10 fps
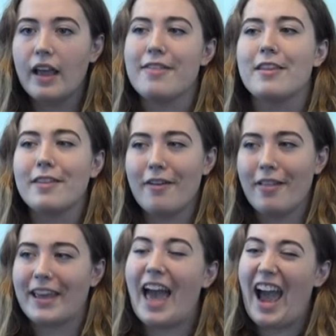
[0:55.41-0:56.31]
and then there are
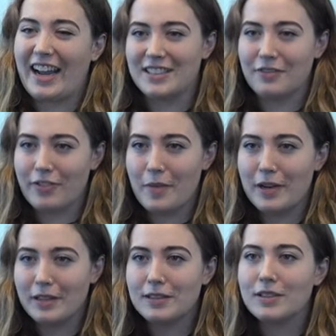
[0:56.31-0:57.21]
like active
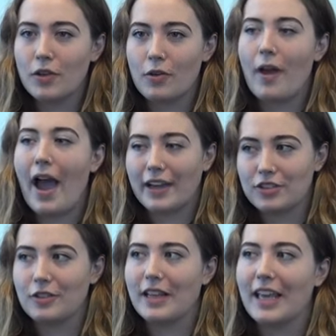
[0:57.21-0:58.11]
feminists who
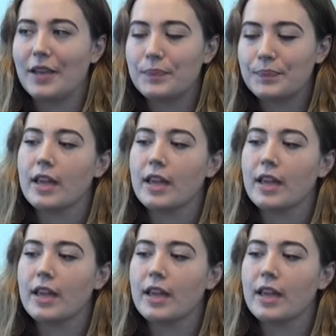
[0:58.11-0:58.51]
actually